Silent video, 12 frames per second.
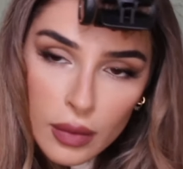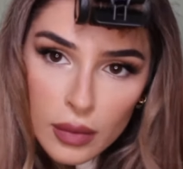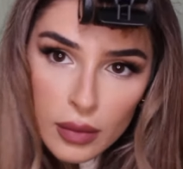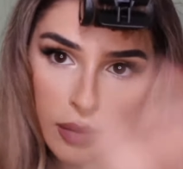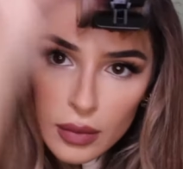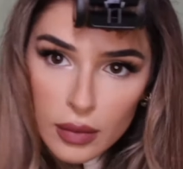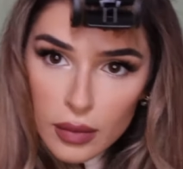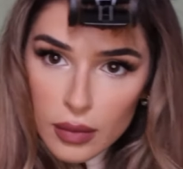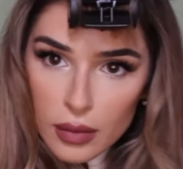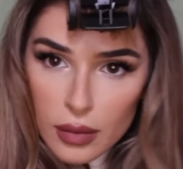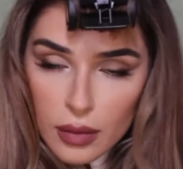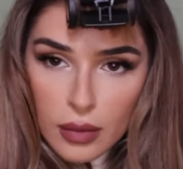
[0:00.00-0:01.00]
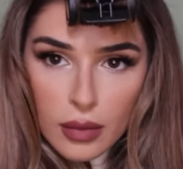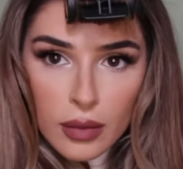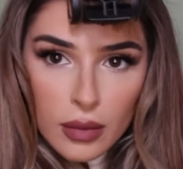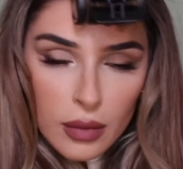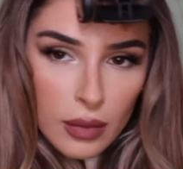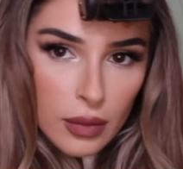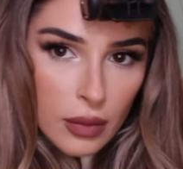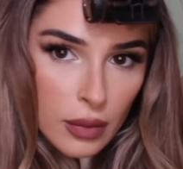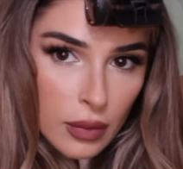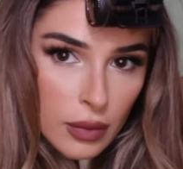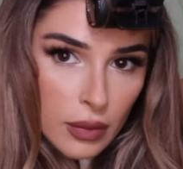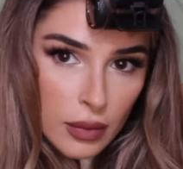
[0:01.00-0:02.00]

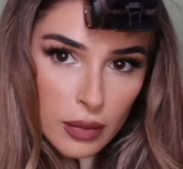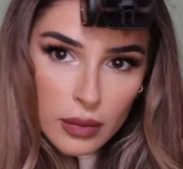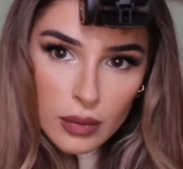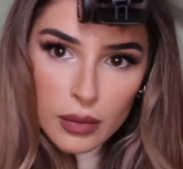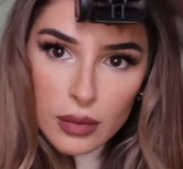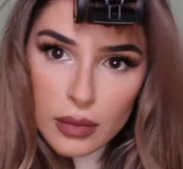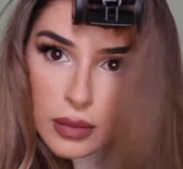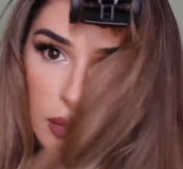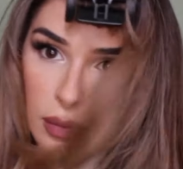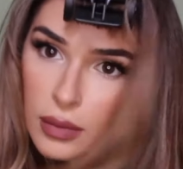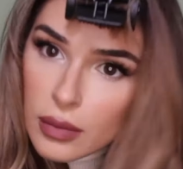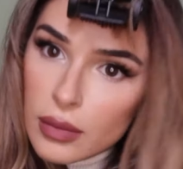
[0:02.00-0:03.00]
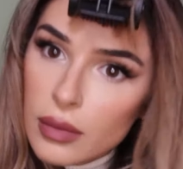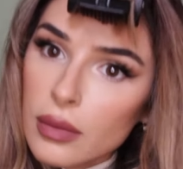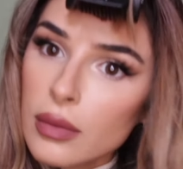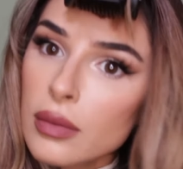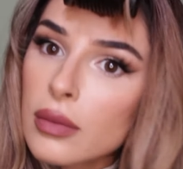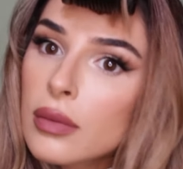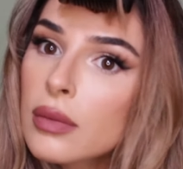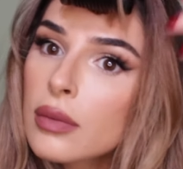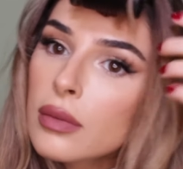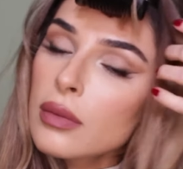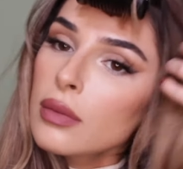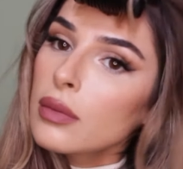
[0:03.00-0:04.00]

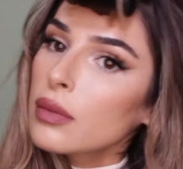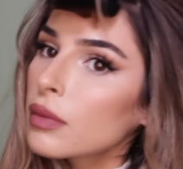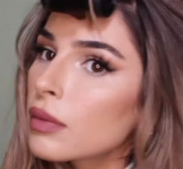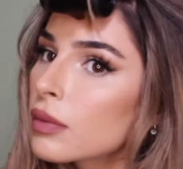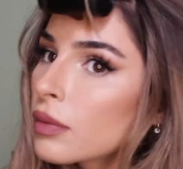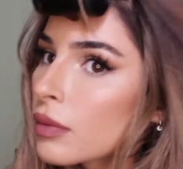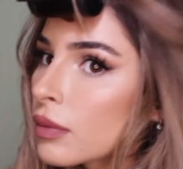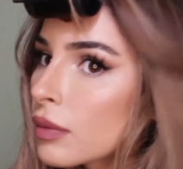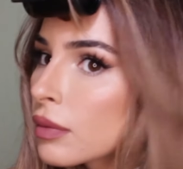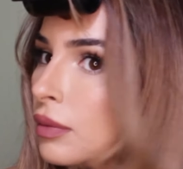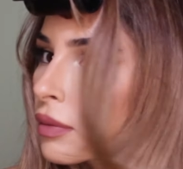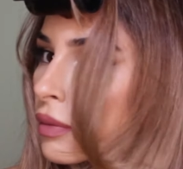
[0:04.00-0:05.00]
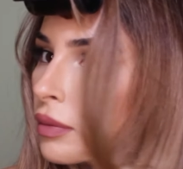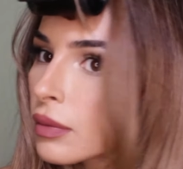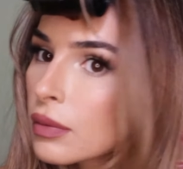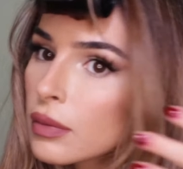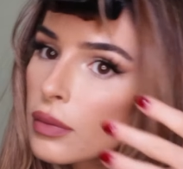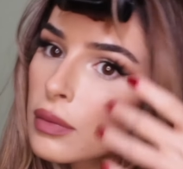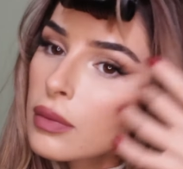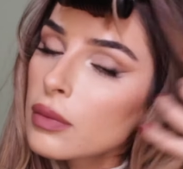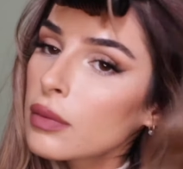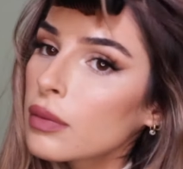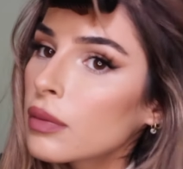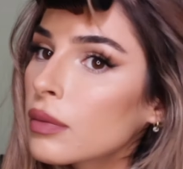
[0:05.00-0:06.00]

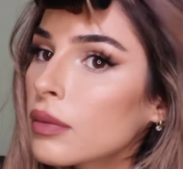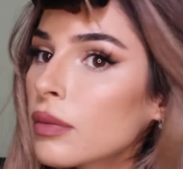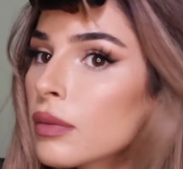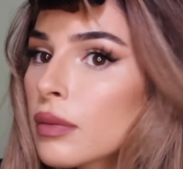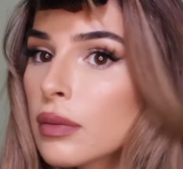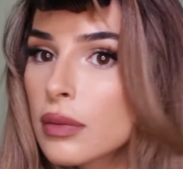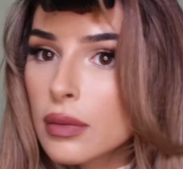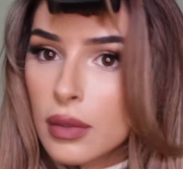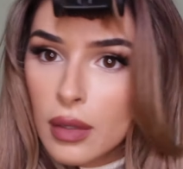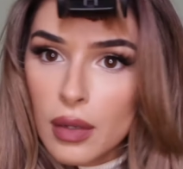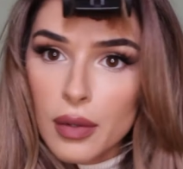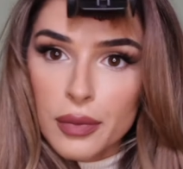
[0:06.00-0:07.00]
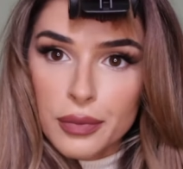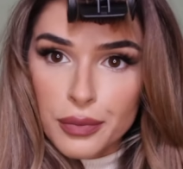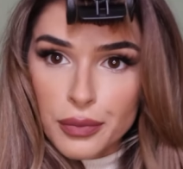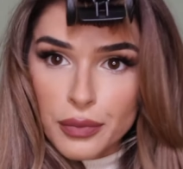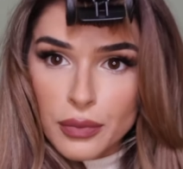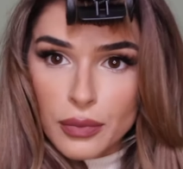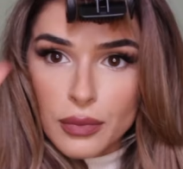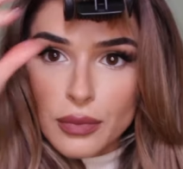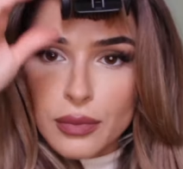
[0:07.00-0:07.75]
Nobody speaks.